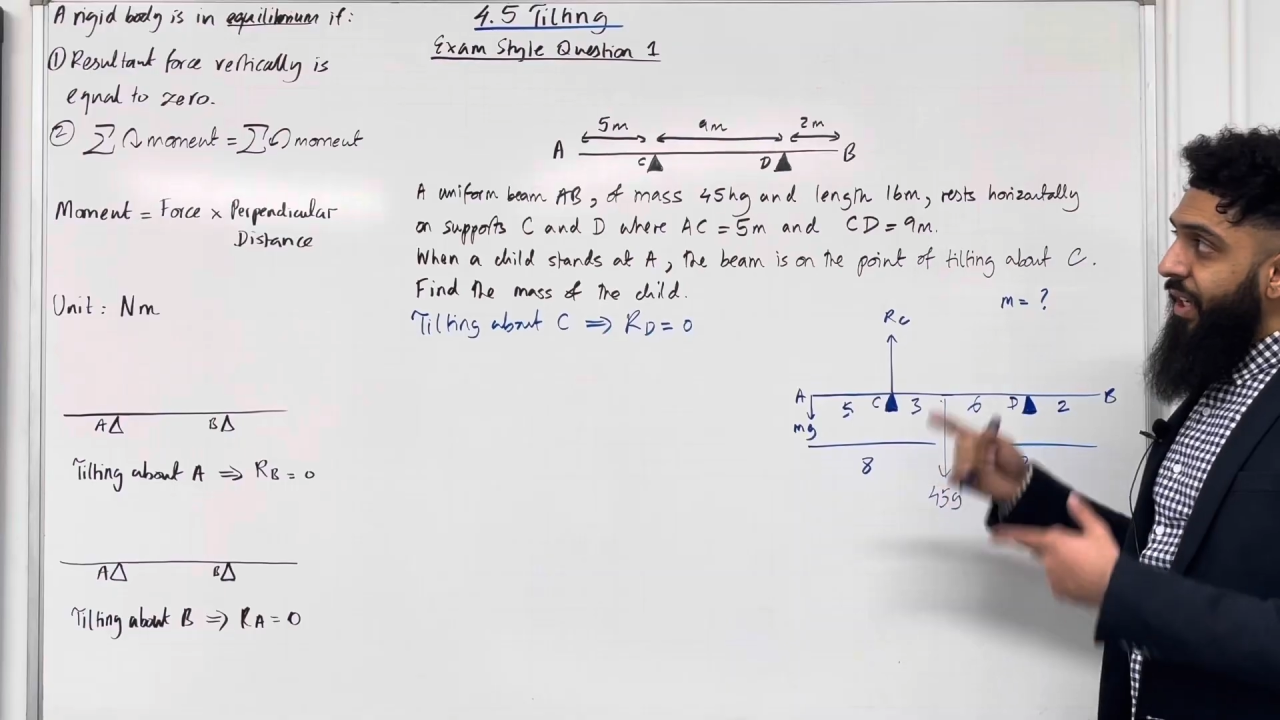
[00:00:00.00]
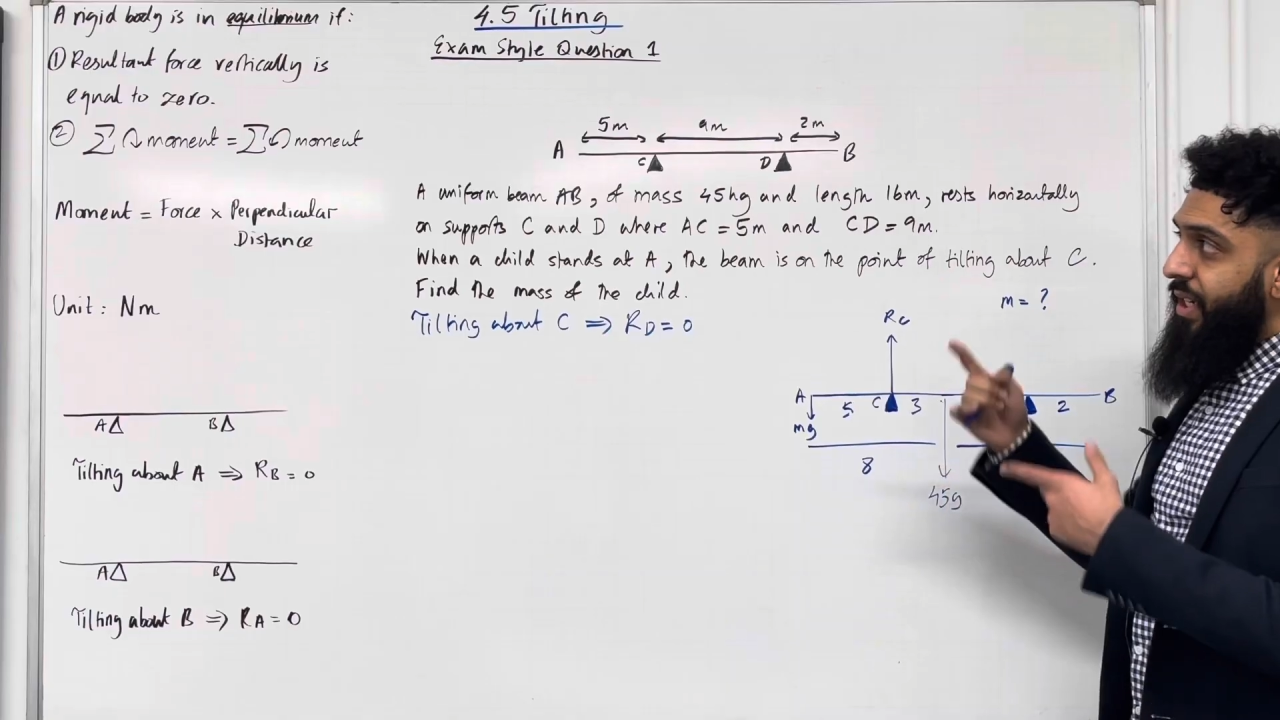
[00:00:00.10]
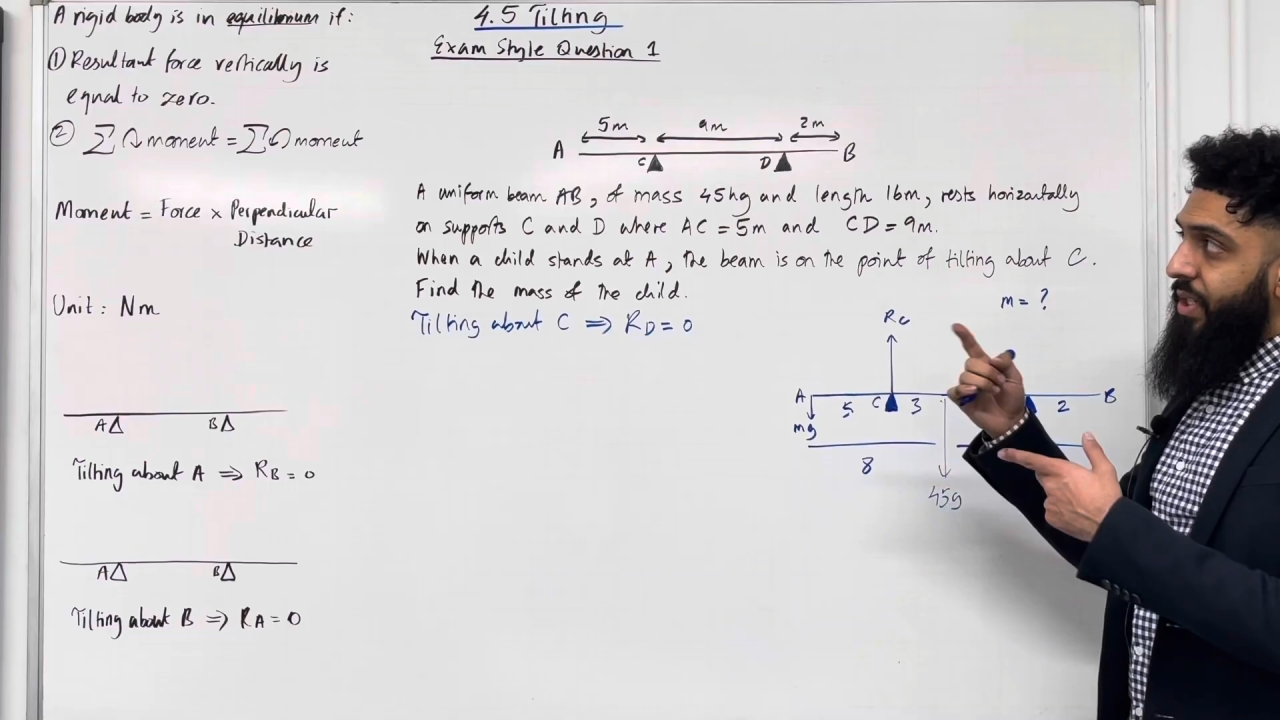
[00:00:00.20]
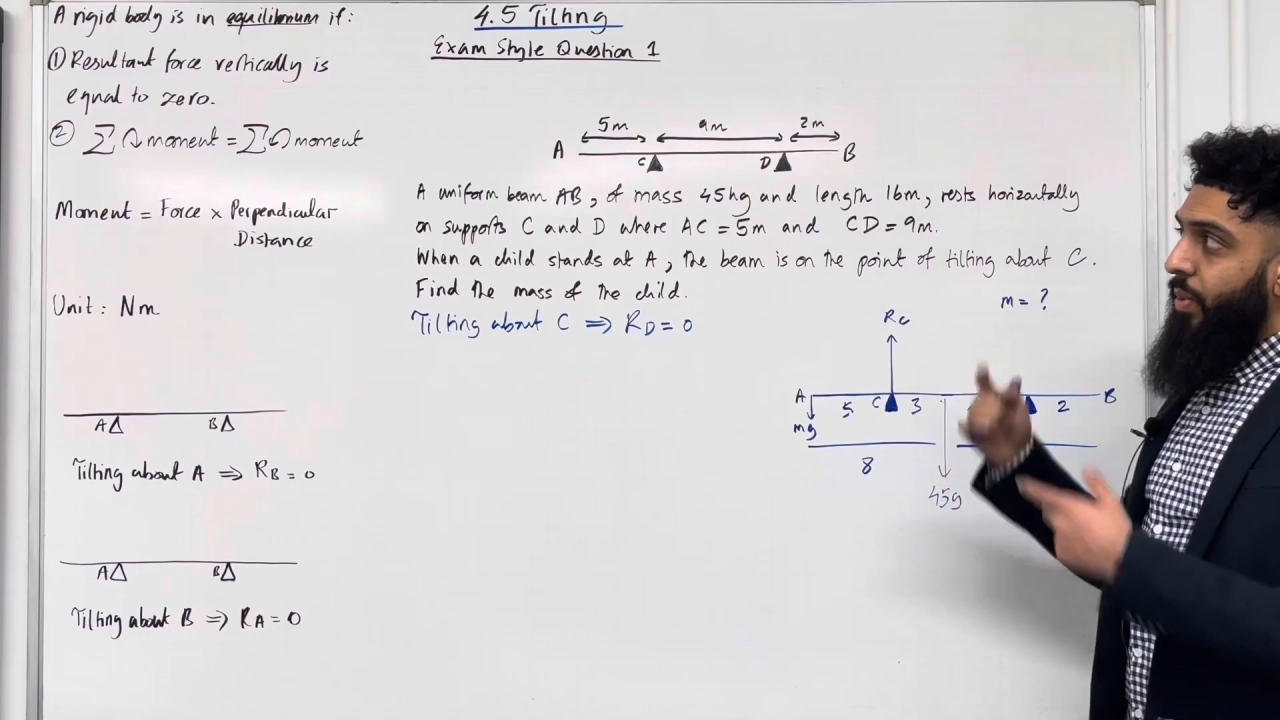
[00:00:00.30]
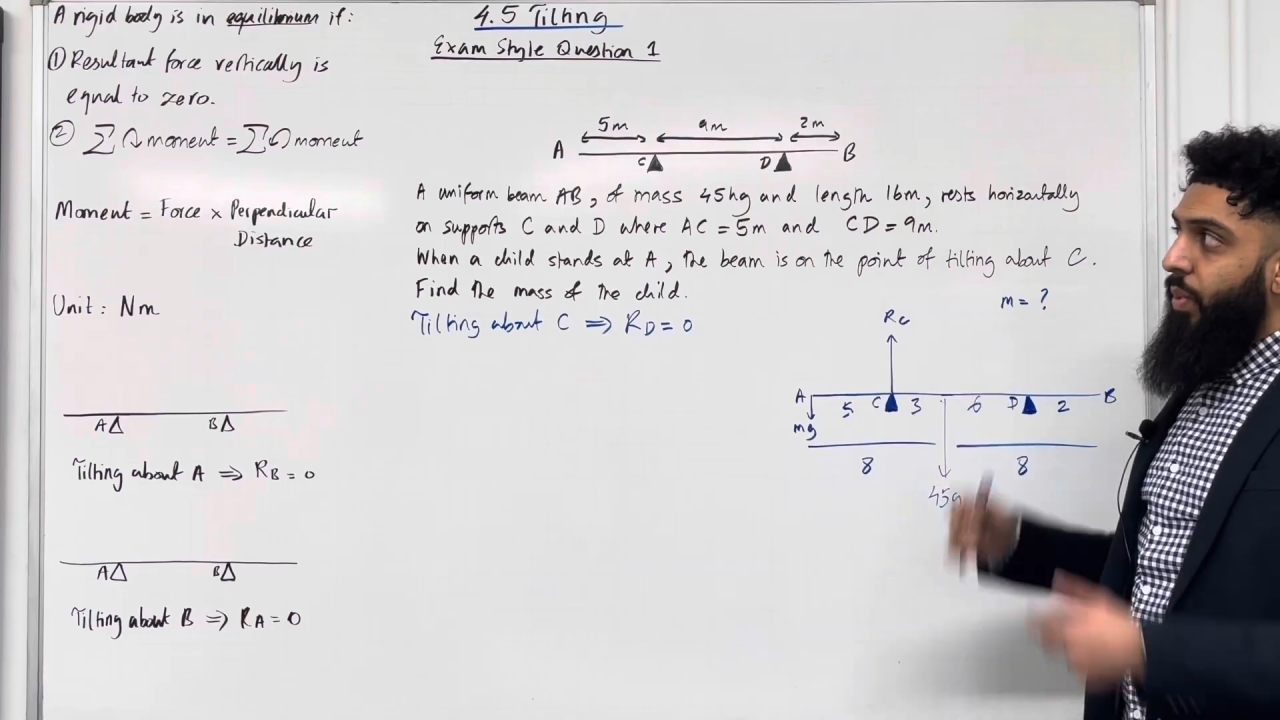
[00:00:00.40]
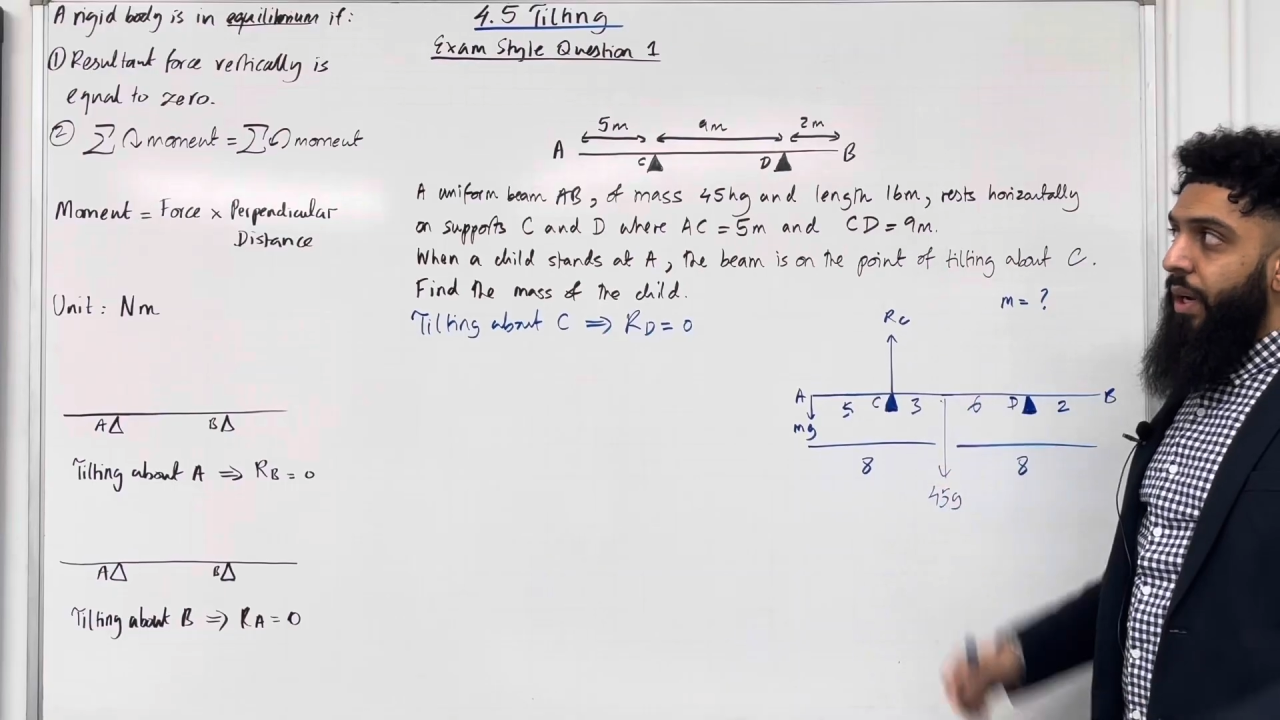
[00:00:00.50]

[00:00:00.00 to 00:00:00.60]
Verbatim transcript: condition